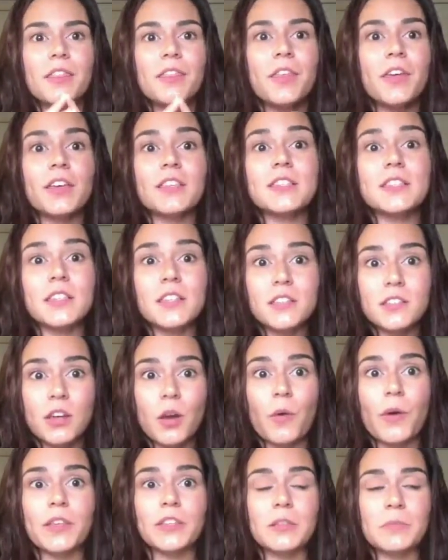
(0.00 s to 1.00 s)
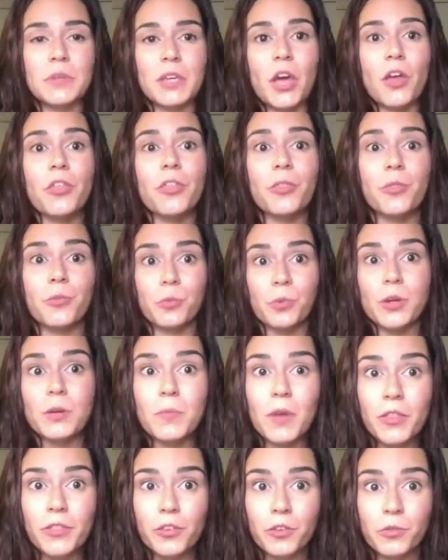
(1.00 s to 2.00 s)
This is going to be a
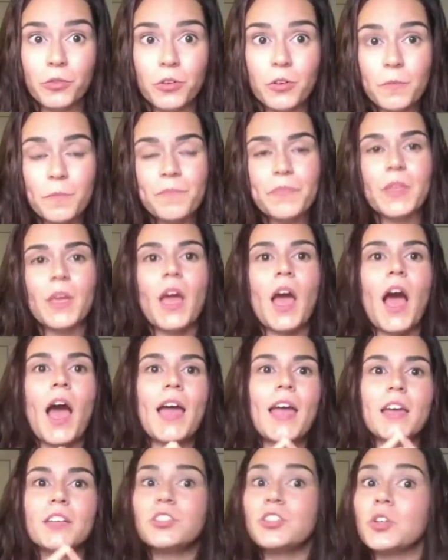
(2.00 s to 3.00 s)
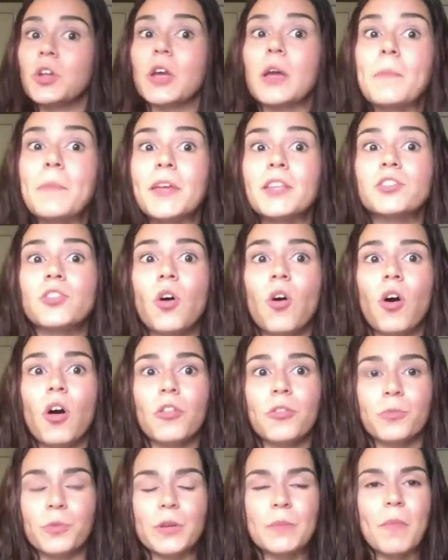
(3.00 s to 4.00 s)
3-month group. I ask you to commit to
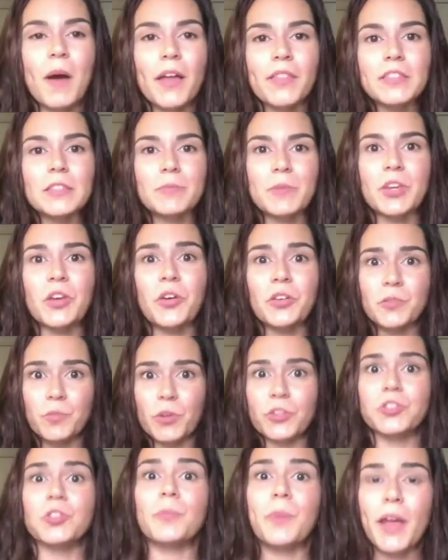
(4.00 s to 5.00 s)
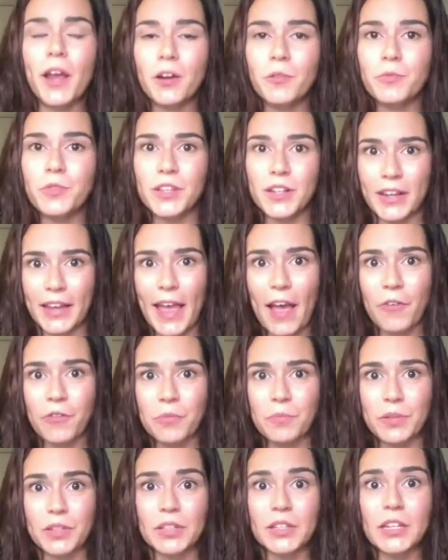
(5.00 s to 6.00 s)
all 3 months, because once you're paired with an
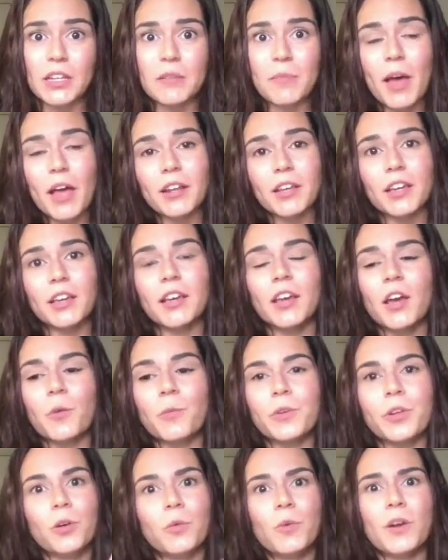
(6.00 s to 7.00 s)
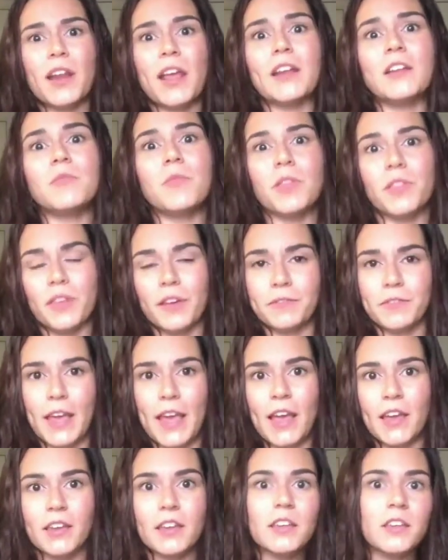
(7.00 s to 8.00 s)
accountability buddy, we don't want anyone left
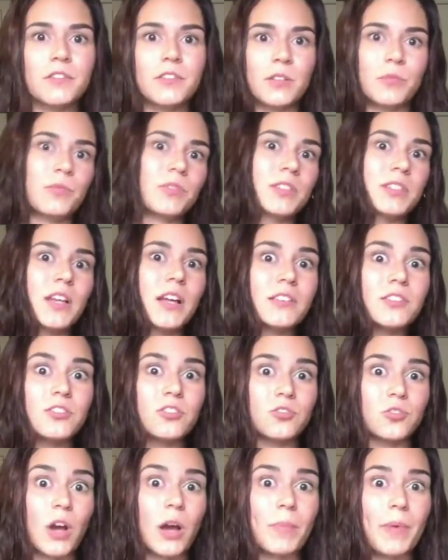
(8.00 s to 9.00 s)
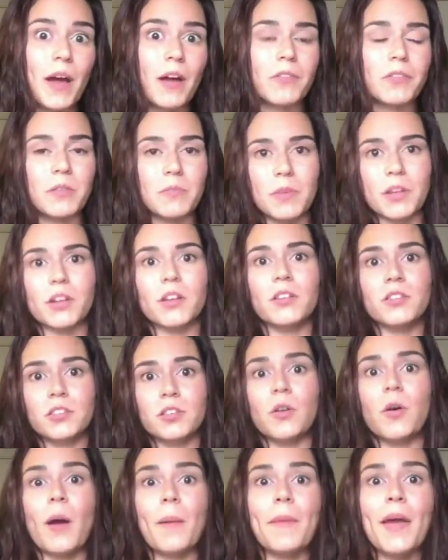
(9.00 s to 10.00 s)
hanging if someone decides to drop out in the middle.
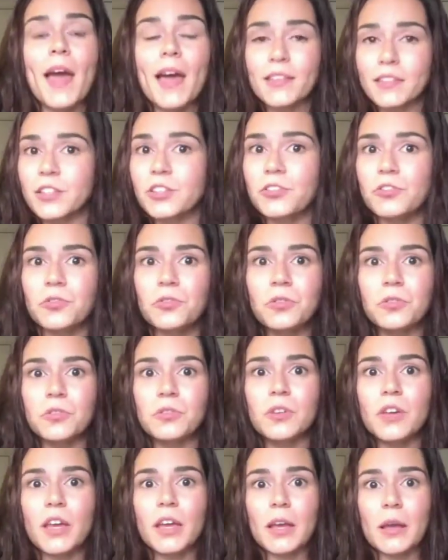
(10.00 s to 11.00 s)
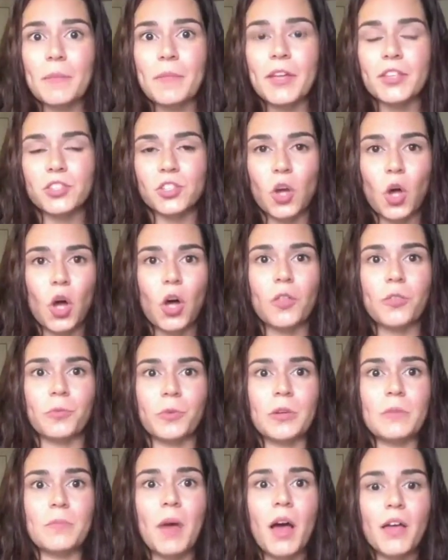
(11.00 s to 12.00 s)
So I'm asking you to commit to all
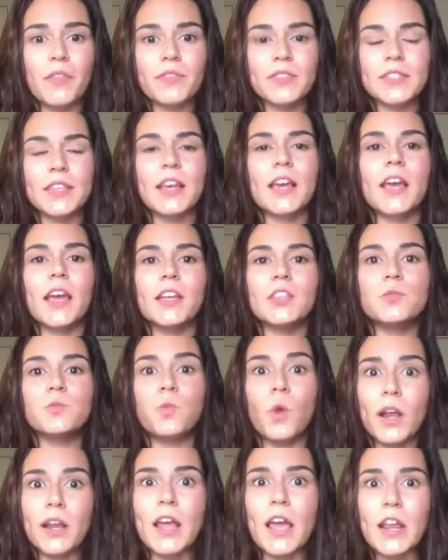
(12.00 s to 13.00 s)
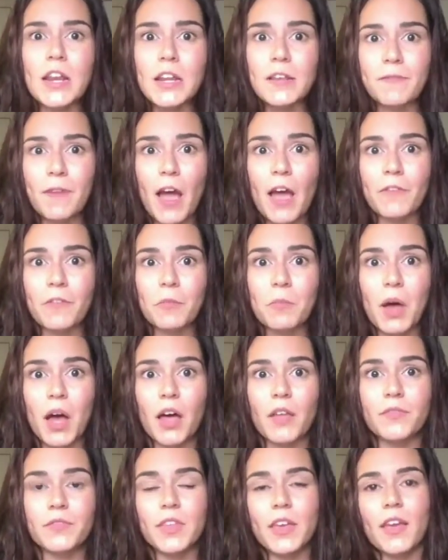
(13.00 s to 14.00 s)
3 months. It's $195 a
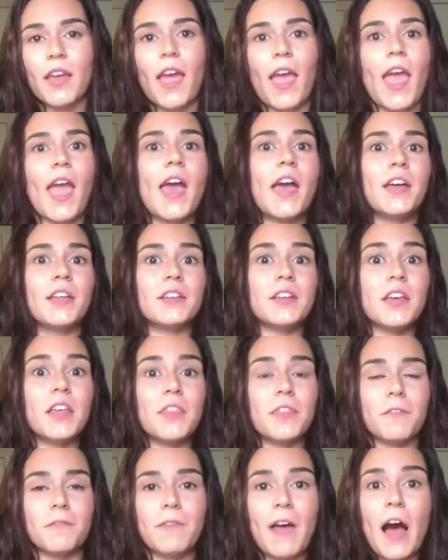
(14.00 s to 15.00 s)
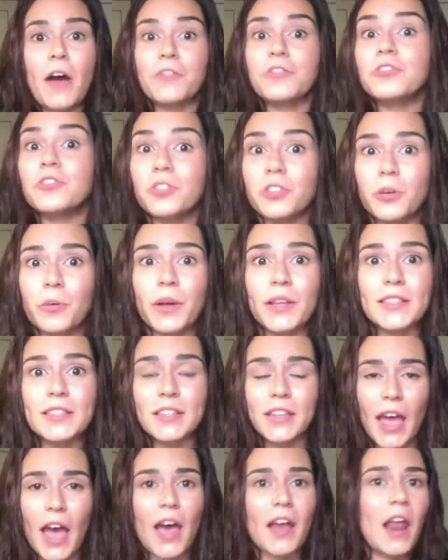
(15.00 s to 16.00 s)
month, and the value you're going
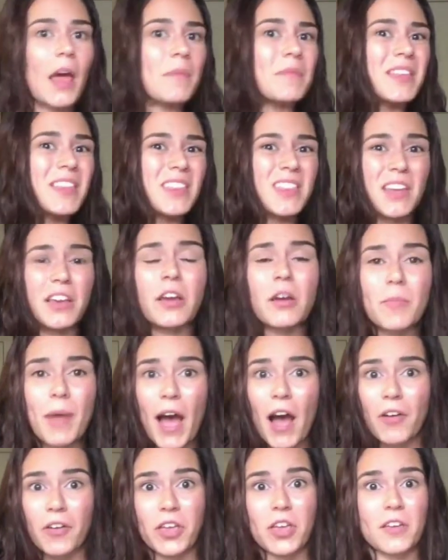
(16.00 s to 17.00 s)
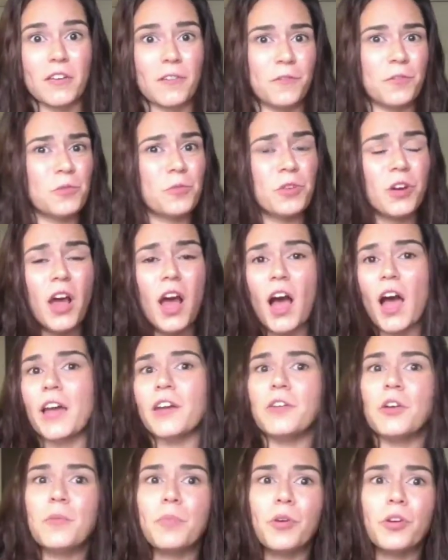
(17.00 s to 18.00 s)
to get, I mean, think about it. If you were to
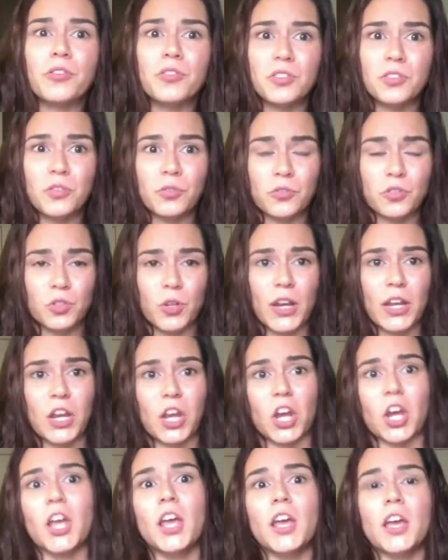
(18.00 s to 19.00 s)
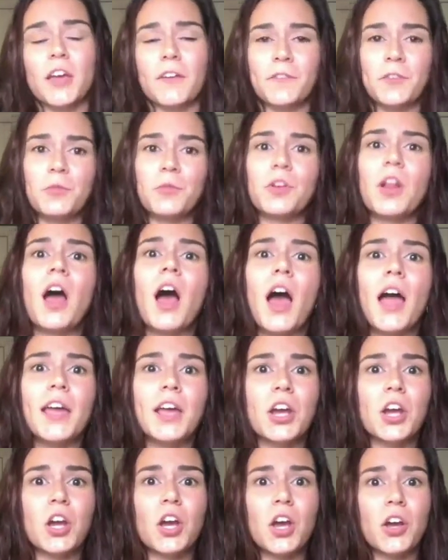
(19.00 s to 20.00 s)
hire a personal trainer, if you were to
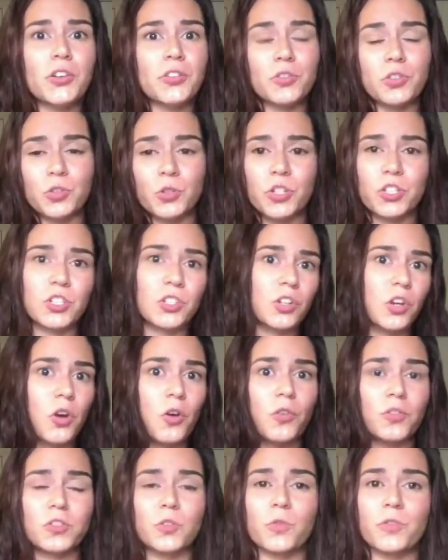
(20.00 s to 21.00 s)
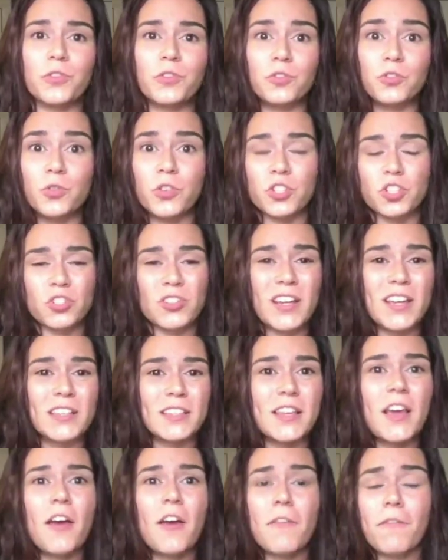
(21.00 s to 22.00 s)
hire a nutrition coach or a
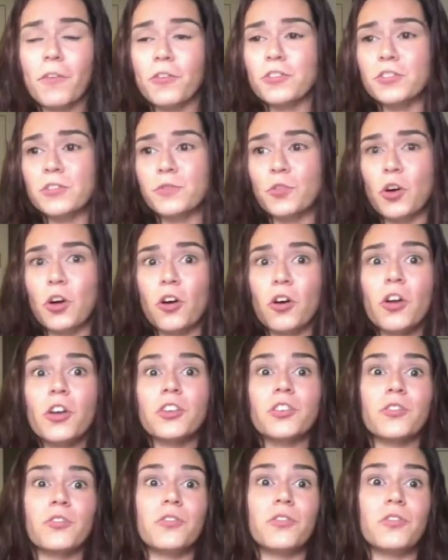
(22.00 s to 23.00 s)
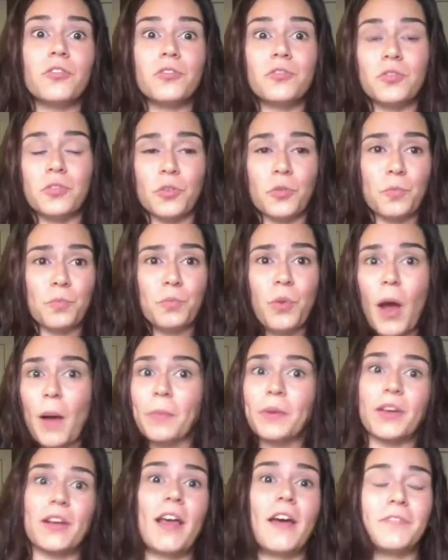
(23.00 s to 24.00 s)
nutritionist, first of all, you're
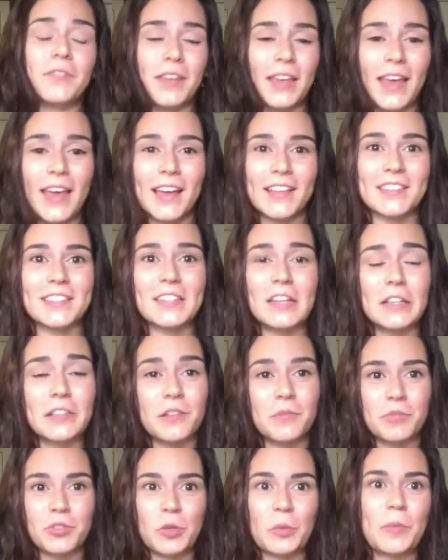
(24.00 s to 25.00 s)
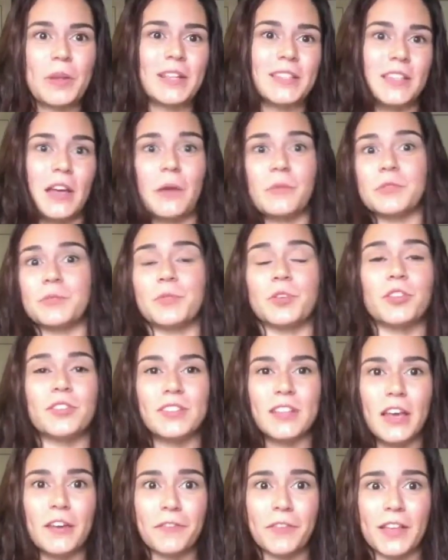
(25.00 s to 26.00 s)
probably gonna have to cancel on them so many times
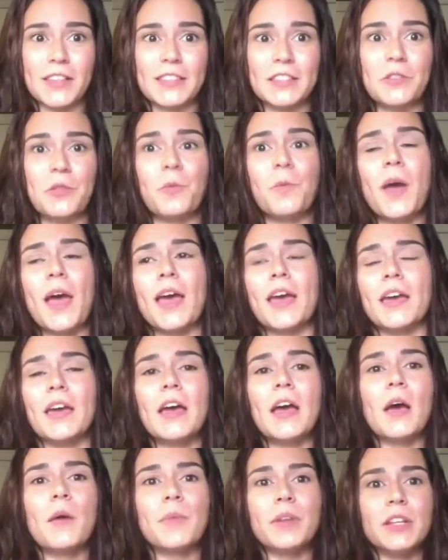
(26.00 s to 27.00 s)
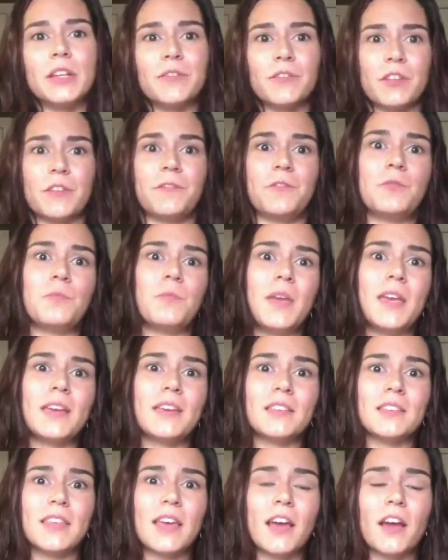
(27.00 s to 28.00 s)
because life gets in the way. But even if you
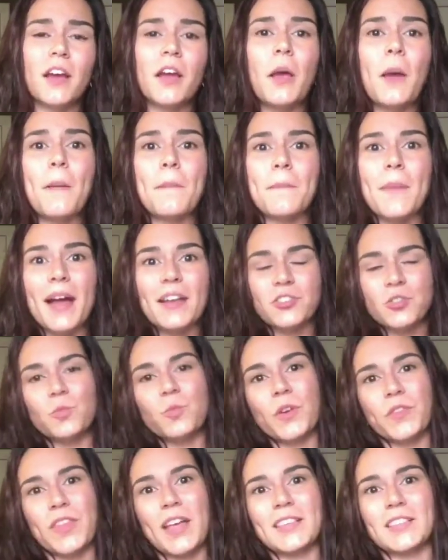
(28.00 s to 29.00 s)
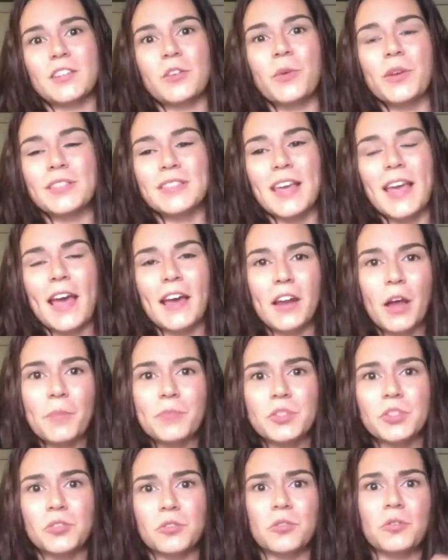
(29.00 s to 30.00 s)
make it there, imagine what that's going to add
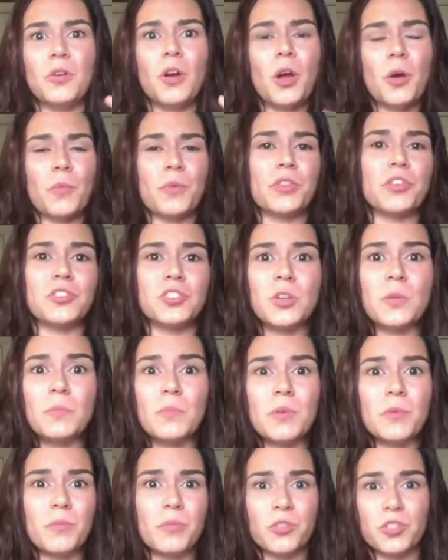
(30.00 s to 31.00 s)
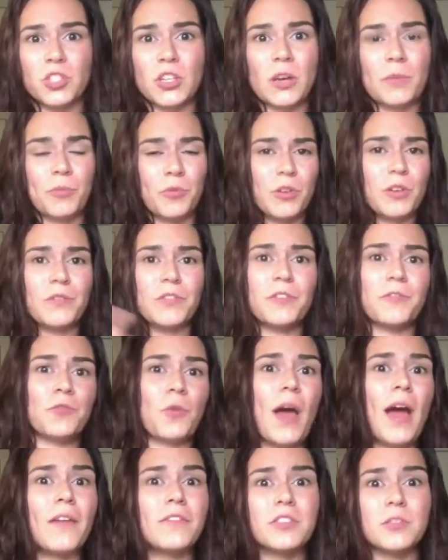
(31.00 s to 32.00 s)
up to with a gym membership, or even if
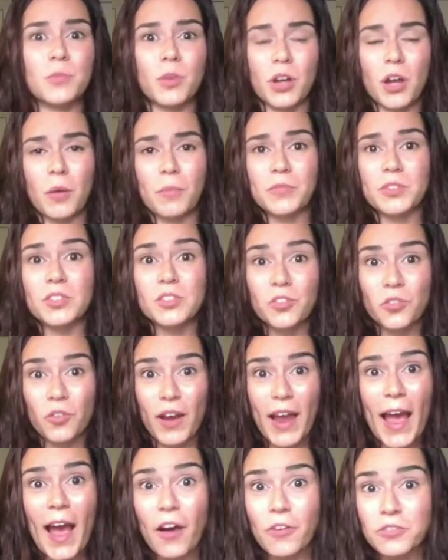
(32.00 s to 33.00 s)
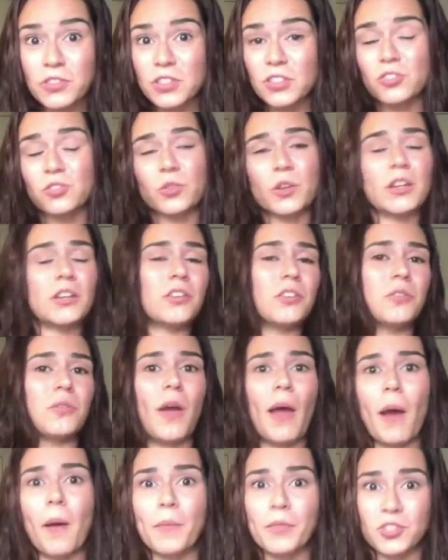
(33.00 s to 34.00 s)
you have someone come to your house to train you,
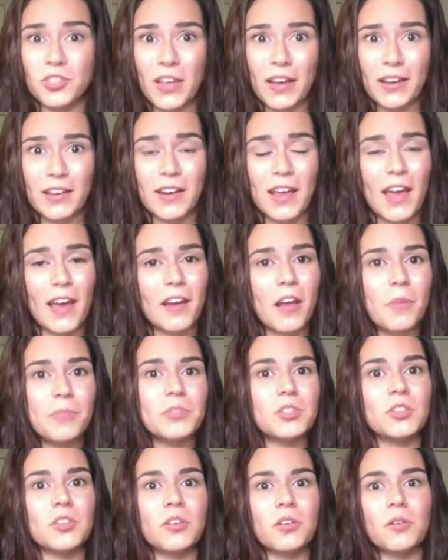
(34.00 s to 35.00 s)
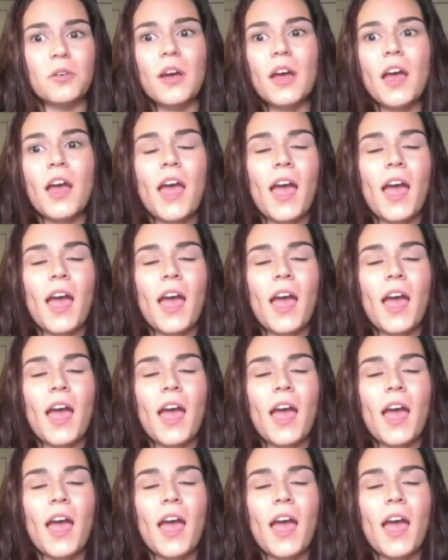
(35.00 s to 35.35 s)
how much that can add up to.